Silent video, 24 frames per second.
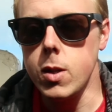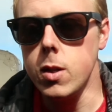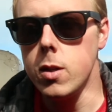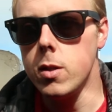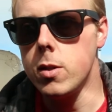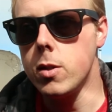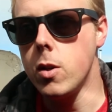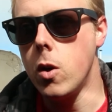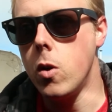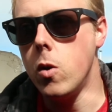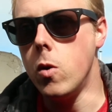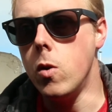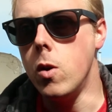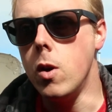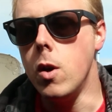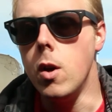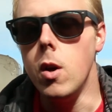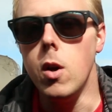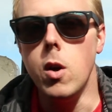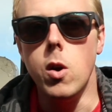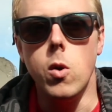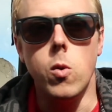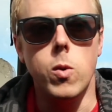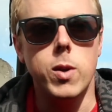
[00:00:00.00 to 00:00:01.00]
So
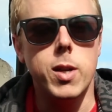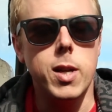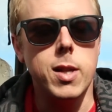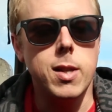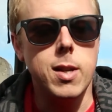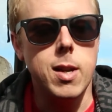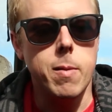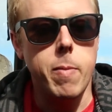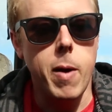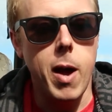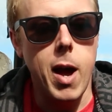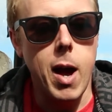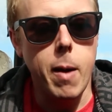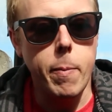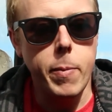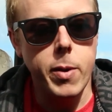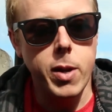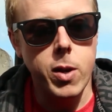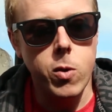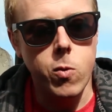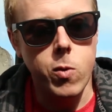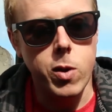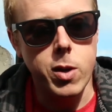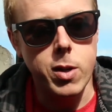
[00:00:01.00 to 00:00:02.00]
what ended up
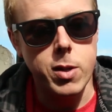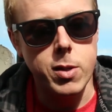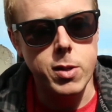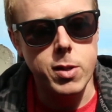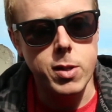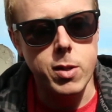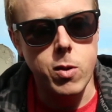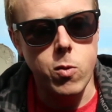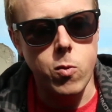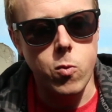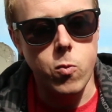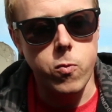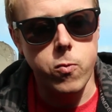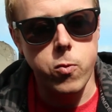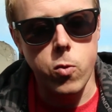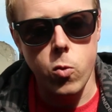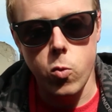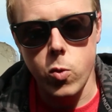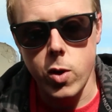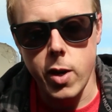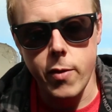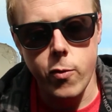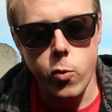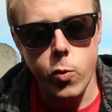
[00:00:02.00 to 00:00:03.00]
happening was, for
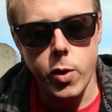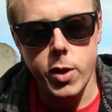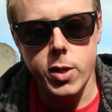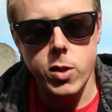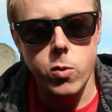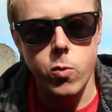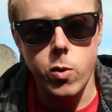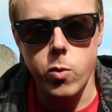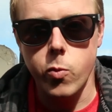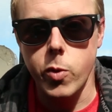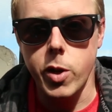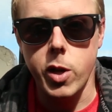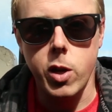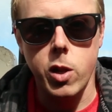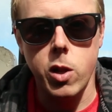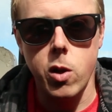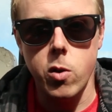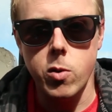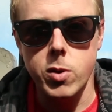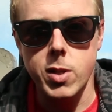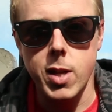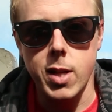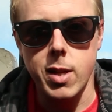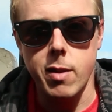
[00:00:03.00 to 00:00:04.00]
whatever reason, when we
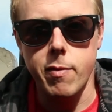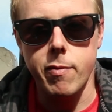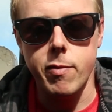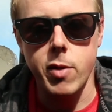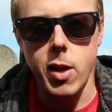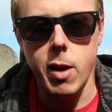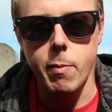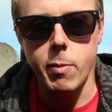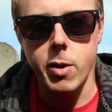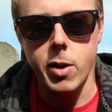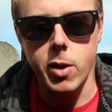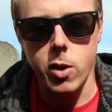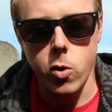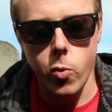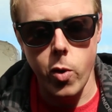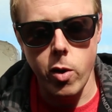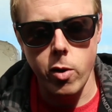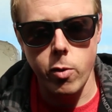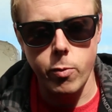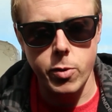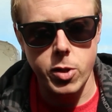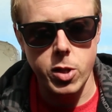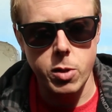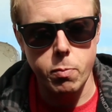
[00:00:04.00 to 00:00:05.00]
closed that, the flame didn't go
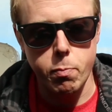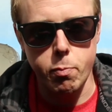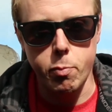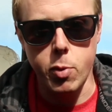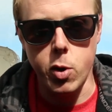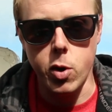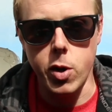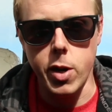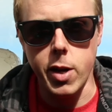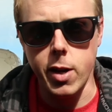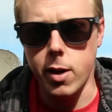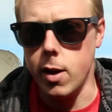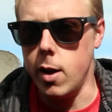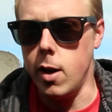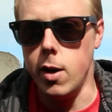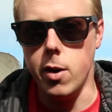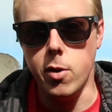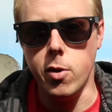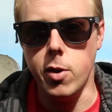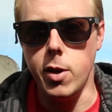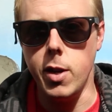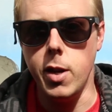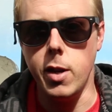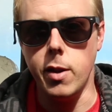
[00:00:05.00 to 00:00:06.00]
out. It was just burning
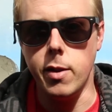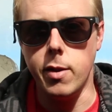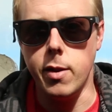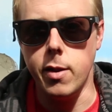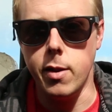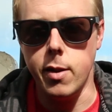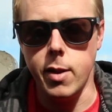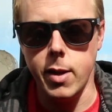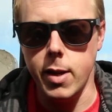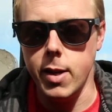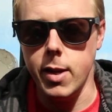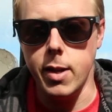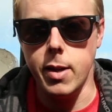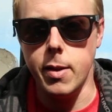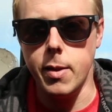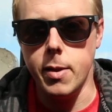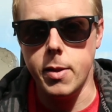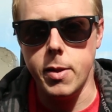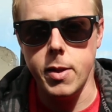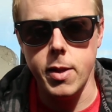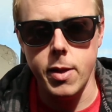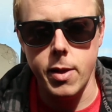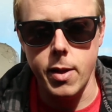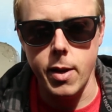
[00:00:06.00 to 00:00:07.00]
underneath
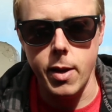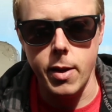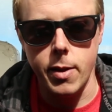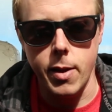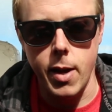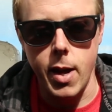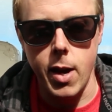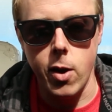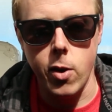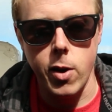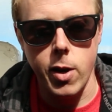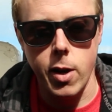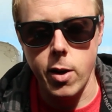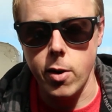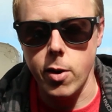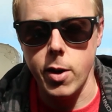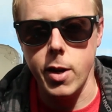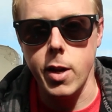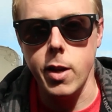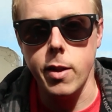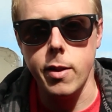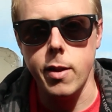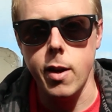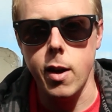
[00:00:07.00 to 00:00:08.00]
the area
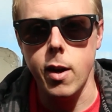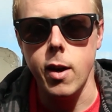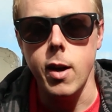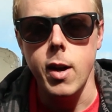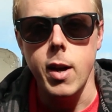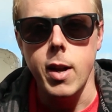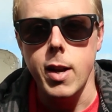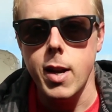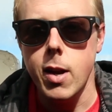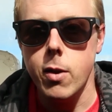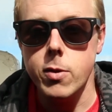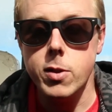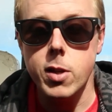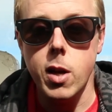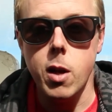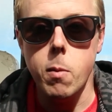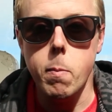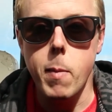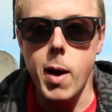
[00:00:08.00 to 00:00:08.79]
underneath there. Now it's all